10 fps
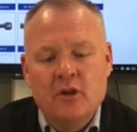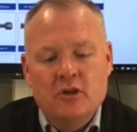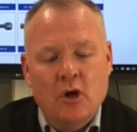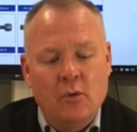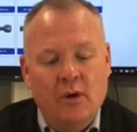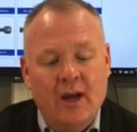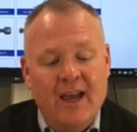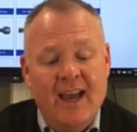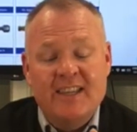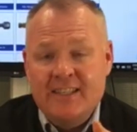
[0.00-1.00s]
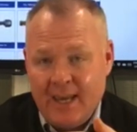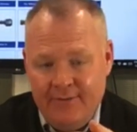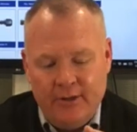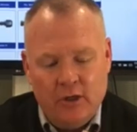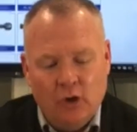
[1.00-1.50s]
So a
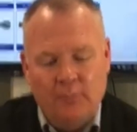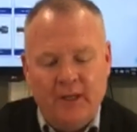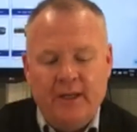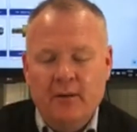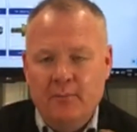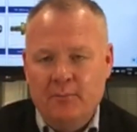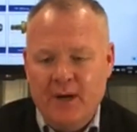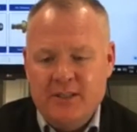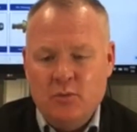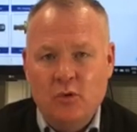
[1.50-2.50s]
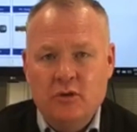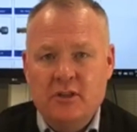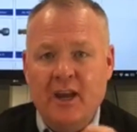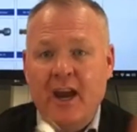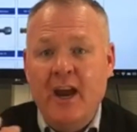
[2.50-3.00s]
safety coupling. Press
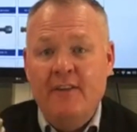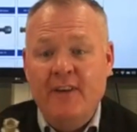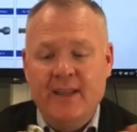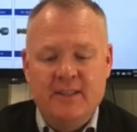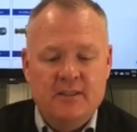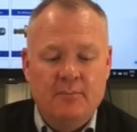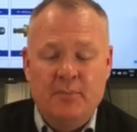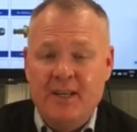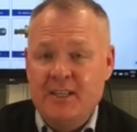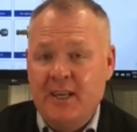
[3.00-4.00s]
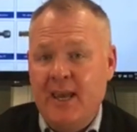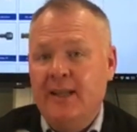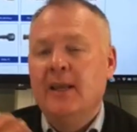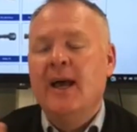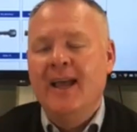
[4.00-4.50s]
once, air vents, press
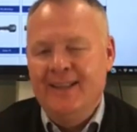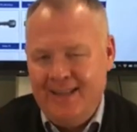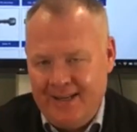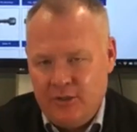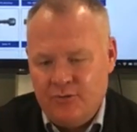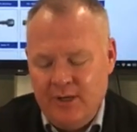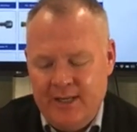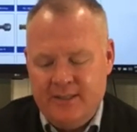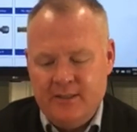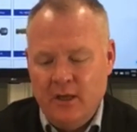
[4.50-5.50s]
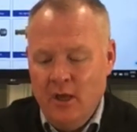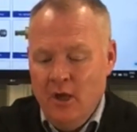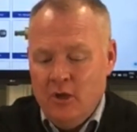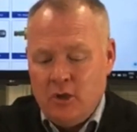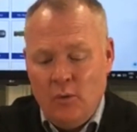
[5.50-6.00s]
again, and then it's released.
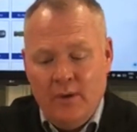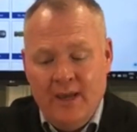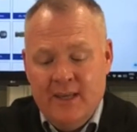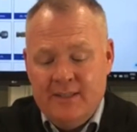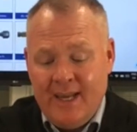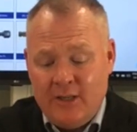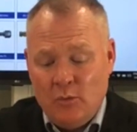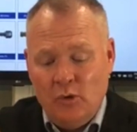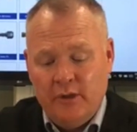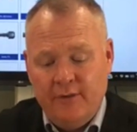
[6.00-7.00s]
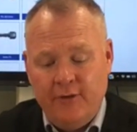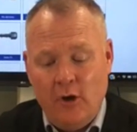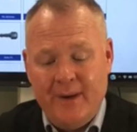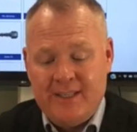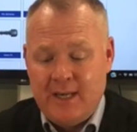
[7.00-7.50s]
So section 1 of the
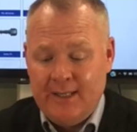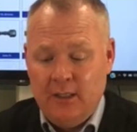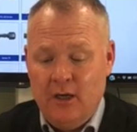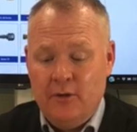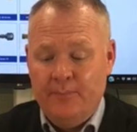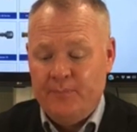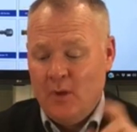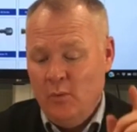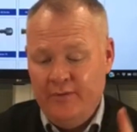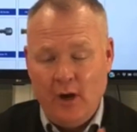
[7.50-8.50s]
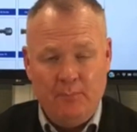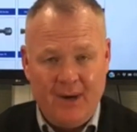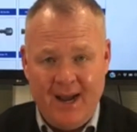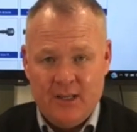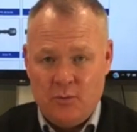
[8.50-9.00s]
Flowmax catalogue, we've got
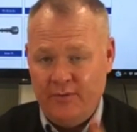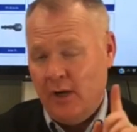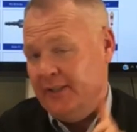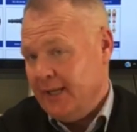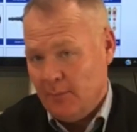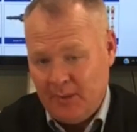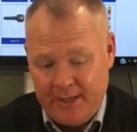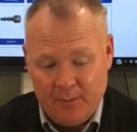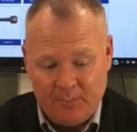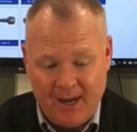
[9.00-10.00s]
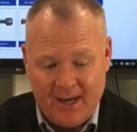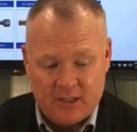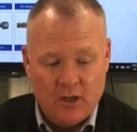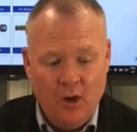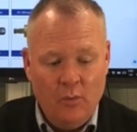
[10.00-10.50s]
brass, we've got nickel plated brass,